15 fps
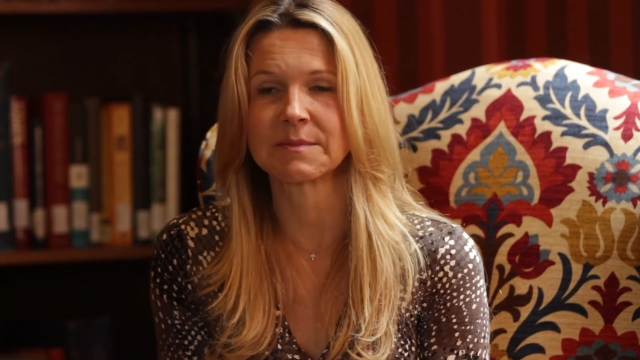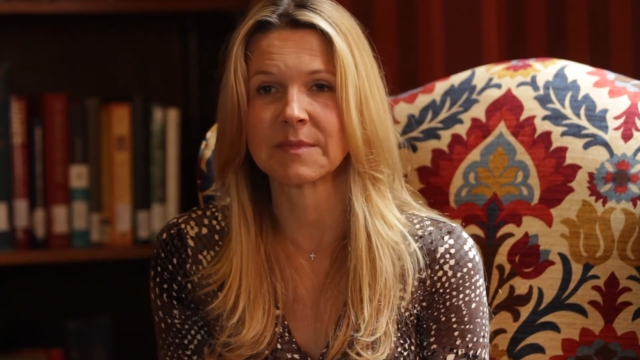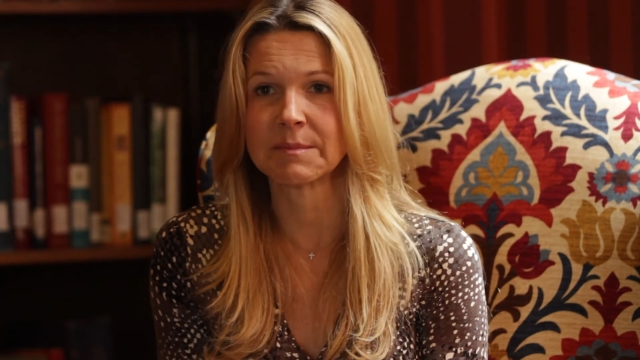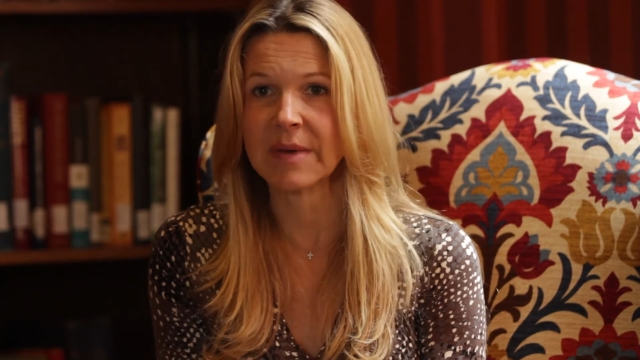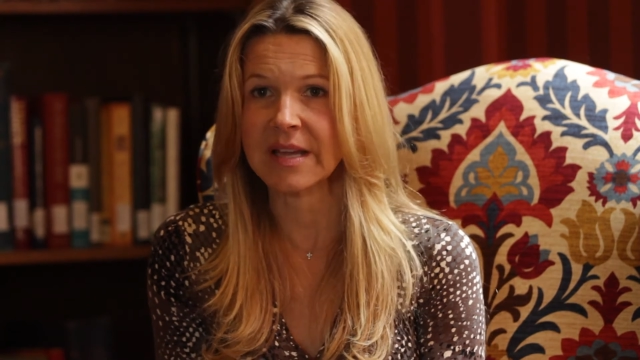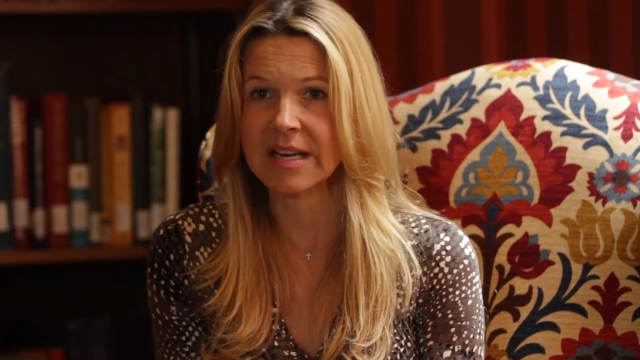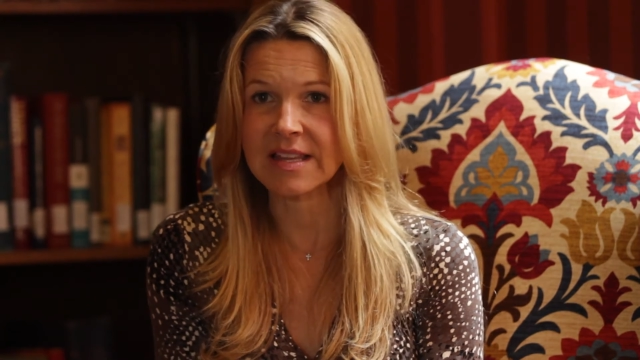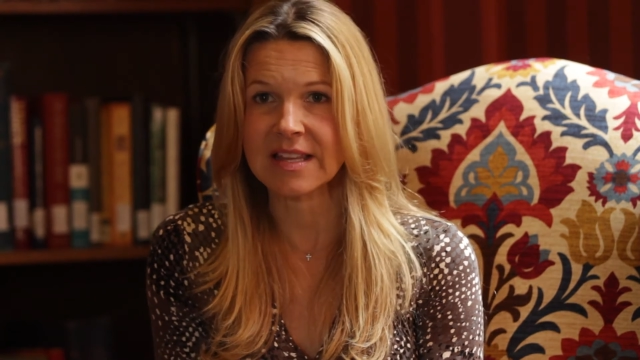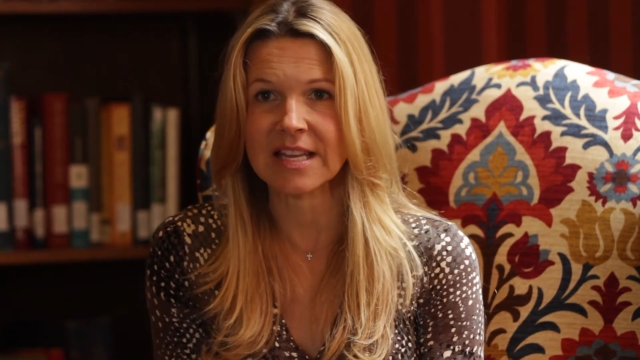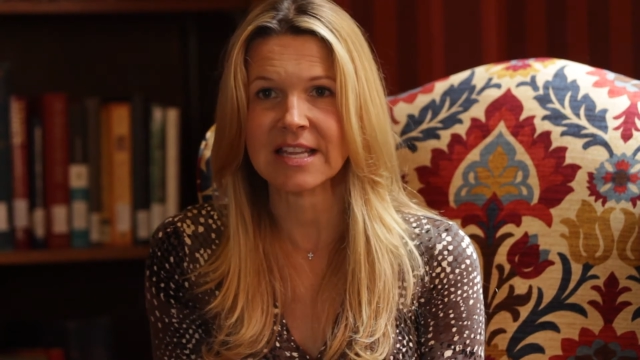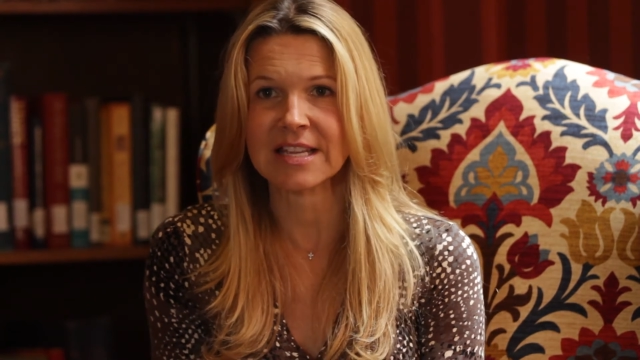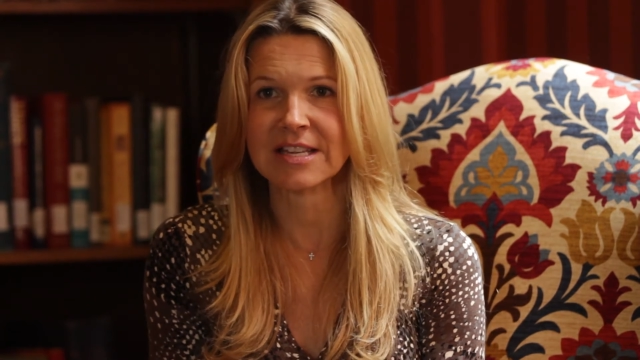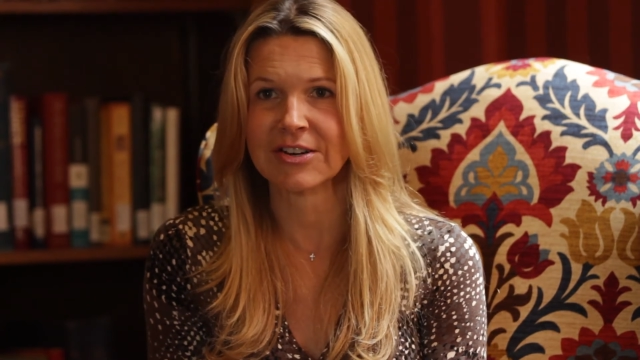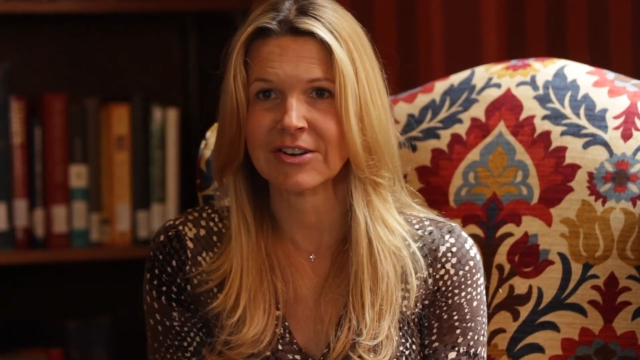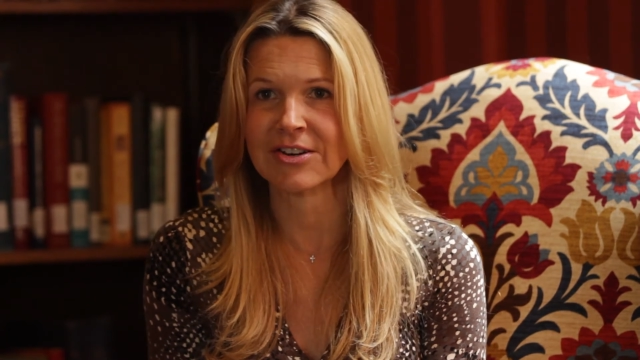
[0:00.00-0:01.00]
money that he
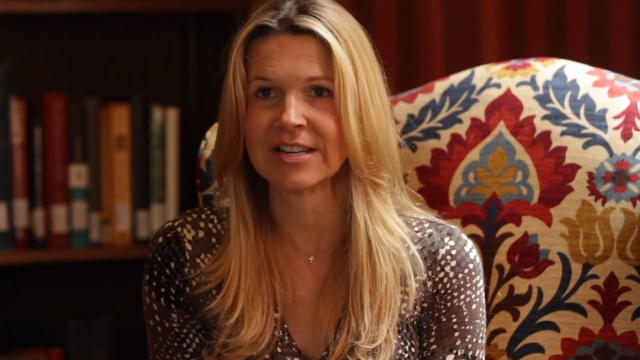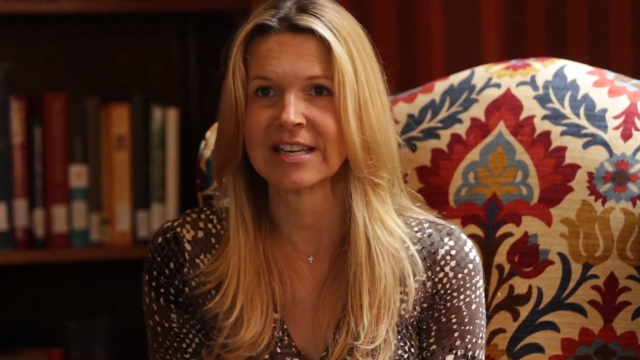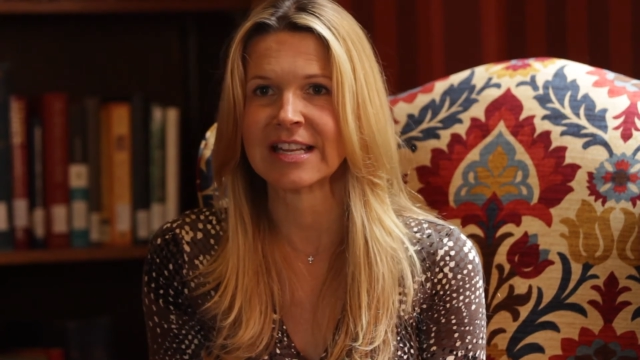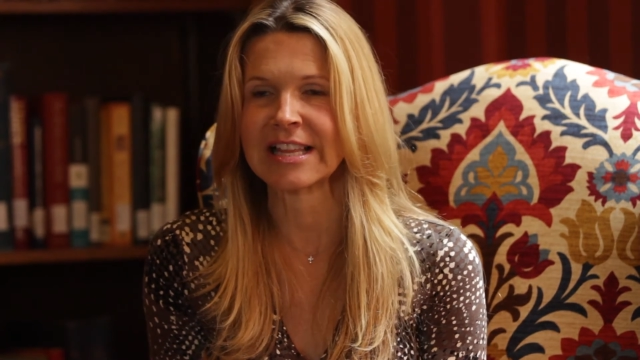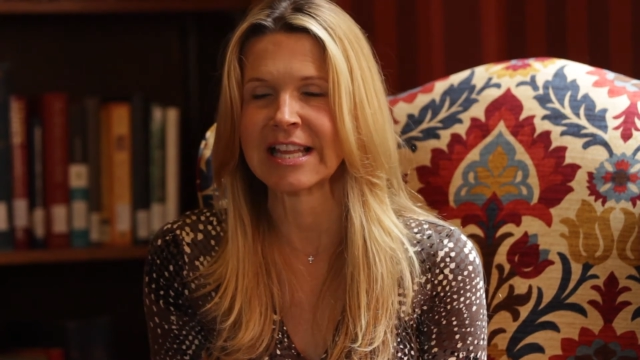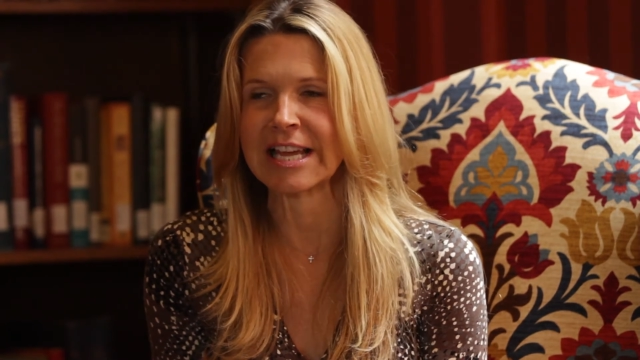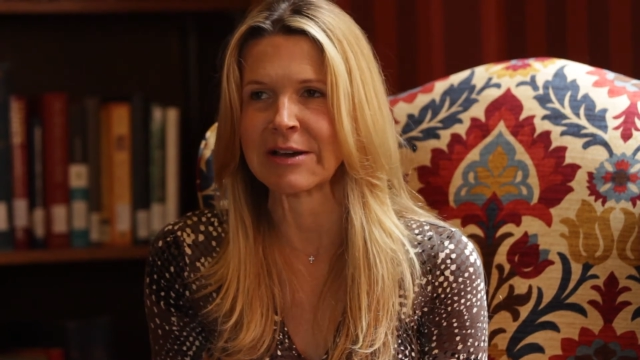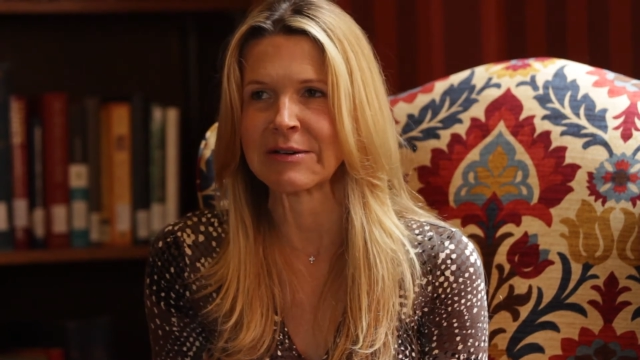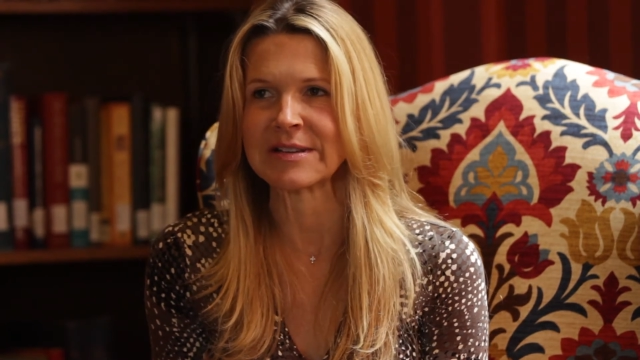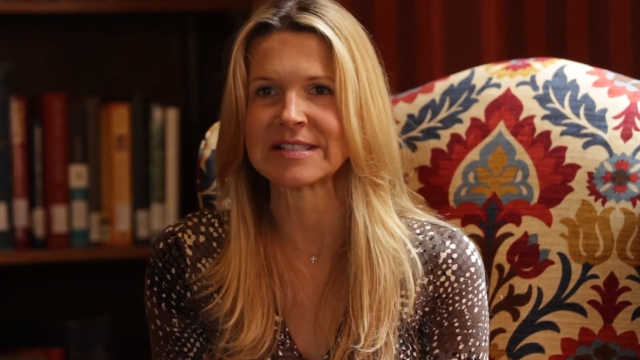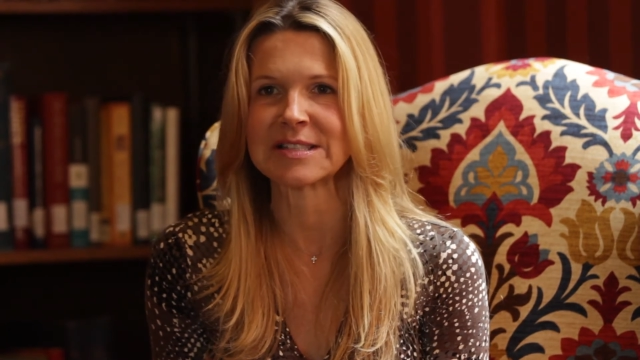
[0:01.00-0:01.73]
had earned in an allowance,